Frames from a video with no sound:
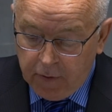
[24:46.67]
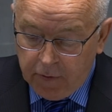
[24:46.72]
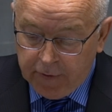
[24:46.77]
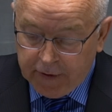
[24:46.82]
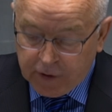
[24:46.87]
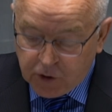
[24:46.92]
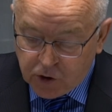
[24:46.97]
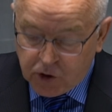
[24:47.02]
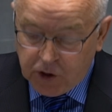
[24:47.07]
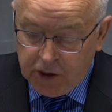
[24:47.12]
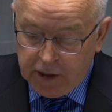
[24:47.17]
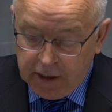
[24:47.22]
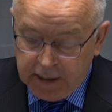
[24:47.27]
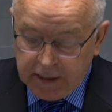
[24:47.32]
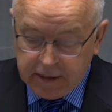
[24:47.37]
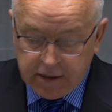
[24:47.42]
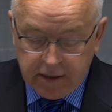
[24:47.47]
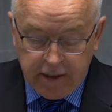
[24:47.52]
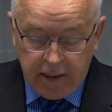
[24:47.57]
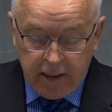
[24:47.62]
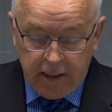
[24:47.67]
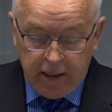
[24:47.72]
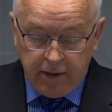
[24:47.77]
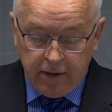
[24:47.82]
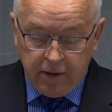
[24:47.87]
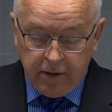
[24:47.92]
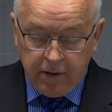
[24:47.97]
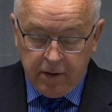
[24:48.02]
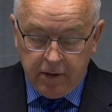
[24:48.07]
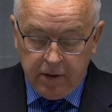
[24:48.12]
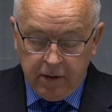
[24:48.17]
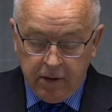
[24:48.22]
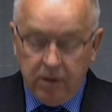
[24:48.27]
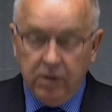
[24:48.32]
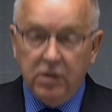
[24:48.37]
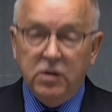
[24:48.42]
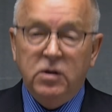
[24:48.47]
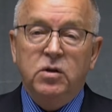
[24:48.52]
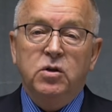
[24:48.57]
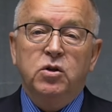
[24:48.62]
that she has done
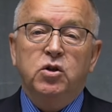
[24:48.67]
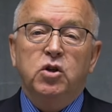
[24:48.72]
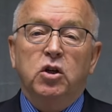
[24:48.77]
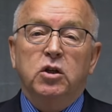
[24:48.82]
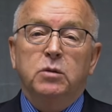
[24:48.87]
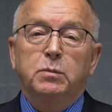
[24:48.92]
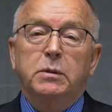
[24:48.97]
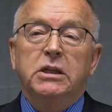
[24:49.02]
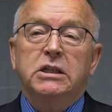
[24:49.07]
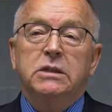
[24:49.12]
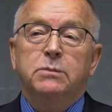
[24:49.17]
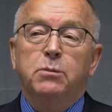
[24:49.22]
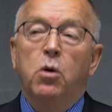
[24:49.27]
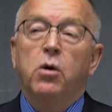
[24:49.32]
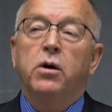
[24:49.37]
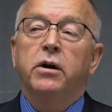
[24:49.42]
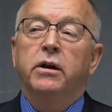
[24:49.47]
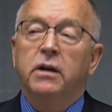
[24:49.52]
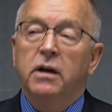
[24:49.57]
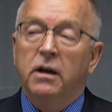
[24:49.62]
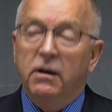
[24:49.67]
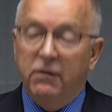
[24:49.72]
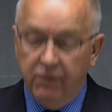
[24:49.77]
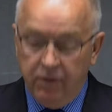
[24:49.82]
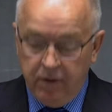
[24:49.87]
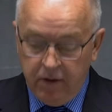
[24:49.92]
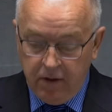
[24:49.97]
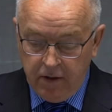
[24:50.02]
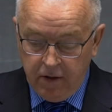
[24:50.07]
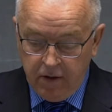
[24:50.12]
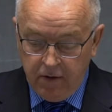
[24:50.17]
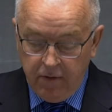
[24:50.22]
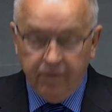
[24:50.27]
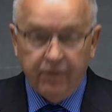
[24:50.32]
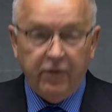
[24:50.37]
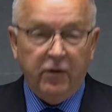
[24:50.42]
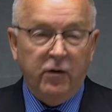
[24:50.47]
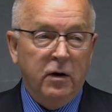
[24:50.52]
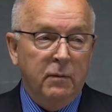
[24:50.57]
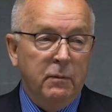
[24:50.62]
shall be spoken of
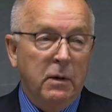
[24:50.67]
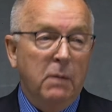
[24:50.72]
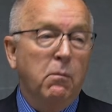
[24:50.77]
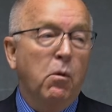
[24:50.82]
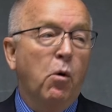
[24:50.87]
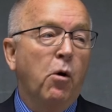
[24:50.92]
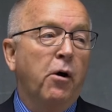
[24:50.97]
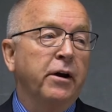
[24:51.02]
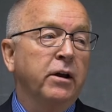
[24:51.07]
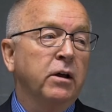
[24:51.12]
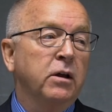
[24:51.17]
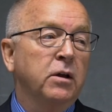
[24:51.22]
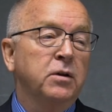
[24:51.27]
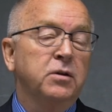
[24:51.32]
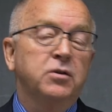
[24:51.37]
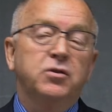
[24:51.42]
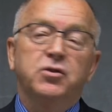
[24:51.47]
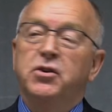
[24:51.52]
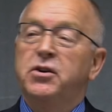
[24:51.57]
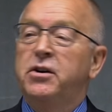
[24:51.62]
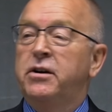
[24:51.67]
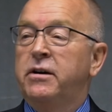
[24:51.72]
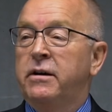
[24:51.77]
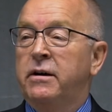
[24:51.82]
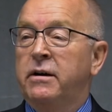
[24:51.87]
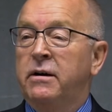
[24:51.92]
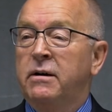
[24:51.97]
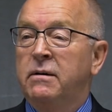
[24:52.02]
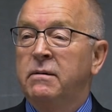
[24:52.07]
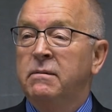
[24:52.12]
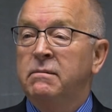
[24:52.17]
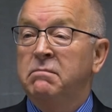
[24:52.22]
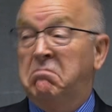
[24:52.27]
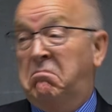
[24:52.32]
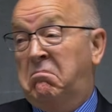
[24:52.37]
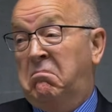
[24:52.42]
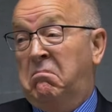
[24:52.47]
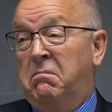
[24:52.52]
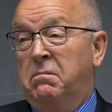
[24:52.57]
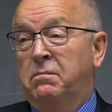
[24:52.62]
for a memorial to her.
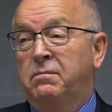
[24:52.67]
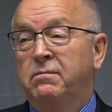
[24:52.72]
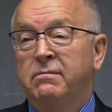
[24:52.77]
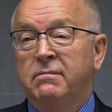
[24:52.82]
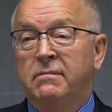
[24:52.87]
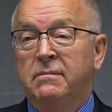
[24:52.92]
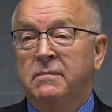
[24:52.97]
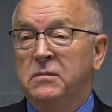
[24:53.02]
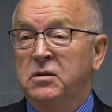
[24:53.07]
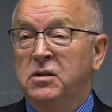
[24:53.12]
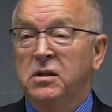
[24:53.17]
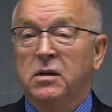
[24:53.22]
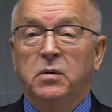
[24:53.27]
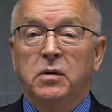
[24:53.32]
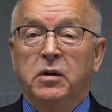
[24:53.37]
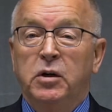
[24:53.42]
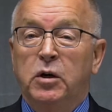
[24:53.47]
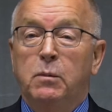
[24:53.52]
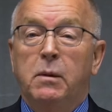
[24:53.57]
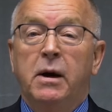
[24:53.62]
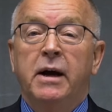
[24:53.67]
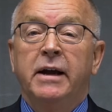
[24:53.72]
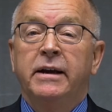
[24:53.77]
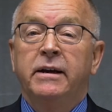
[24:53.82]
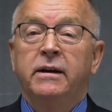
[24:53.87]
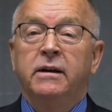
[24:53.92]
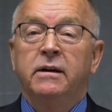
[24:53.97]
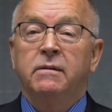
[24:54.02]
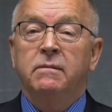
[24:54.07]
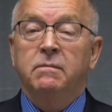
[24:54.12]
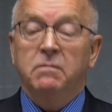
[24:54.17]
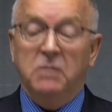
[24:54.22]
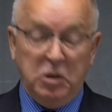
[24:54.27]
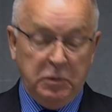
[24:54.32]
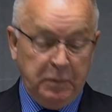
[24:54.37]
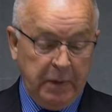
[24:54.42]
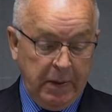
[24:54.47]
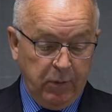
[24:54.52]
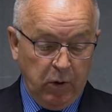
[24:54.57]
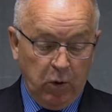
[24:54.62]
So year by year, as
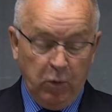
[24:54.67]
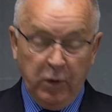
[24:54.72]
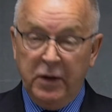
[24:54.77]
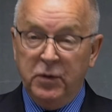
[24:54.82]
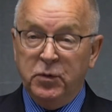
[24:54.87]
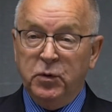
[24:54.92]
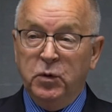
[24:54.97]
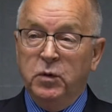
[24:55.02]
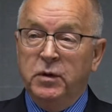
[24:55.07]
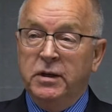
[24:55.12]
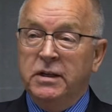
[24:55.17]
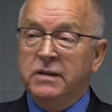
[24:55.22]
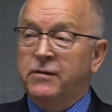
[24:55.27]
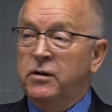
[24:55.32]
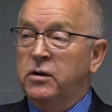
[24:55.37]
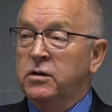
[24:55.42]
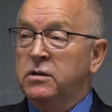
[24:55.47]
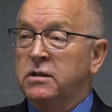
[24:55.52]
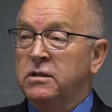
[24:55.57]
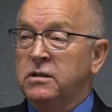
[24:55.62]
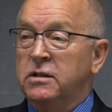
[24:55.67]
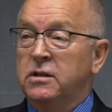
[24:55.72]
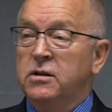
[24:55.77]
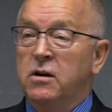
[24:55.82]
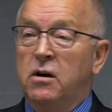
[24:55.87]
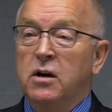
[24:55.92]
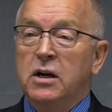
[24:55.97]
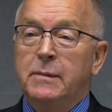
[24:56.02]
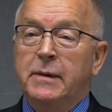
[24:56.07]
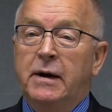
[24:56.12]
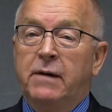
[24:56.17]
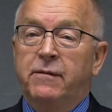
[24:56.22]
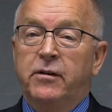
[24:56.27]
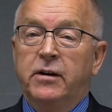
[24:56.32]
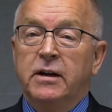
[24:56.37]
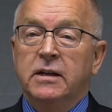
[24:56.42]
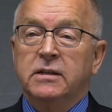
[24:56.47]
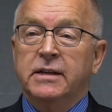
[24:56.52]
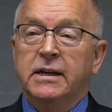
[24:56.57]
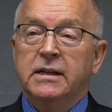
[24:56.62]
people read through these verses and talk about
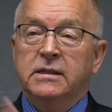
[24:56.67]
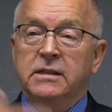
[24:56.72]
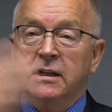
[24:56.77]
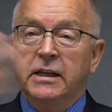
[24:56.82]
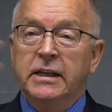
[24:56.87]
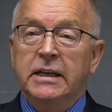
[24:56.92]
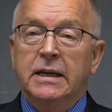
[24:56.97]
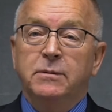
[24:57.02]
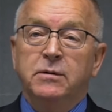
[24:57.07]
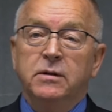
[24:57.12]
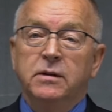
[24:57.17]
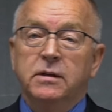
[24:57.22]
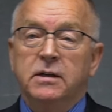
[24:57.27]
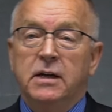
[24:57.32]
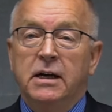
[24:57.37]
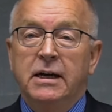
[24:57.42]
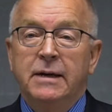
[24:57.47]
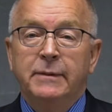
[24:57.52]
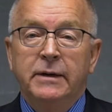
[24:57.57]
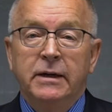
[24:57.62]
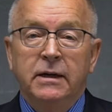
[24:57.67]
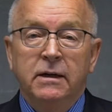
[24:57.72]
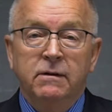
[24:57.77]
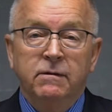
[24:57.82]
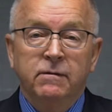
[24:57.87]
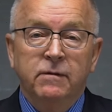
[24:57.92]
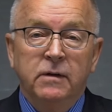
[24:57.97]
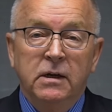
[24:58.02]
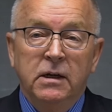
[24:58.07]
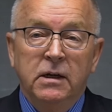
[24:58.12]
various things that lead up to the timing of